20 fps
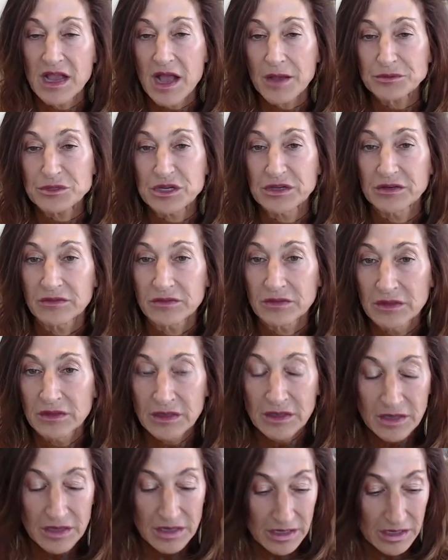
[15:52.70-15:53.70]
option,
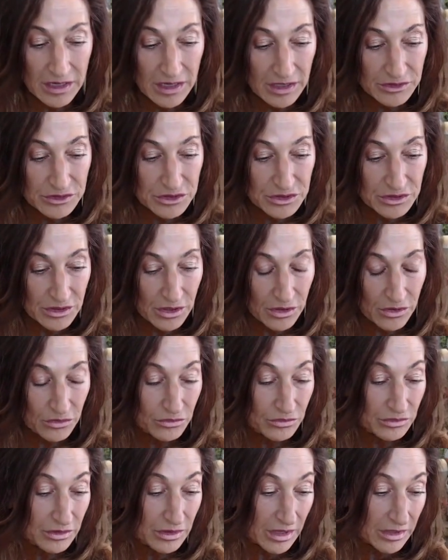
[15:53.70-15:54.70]
and you
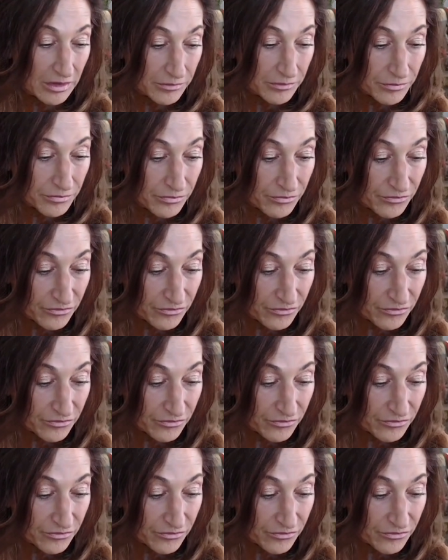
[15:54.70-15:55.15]
got to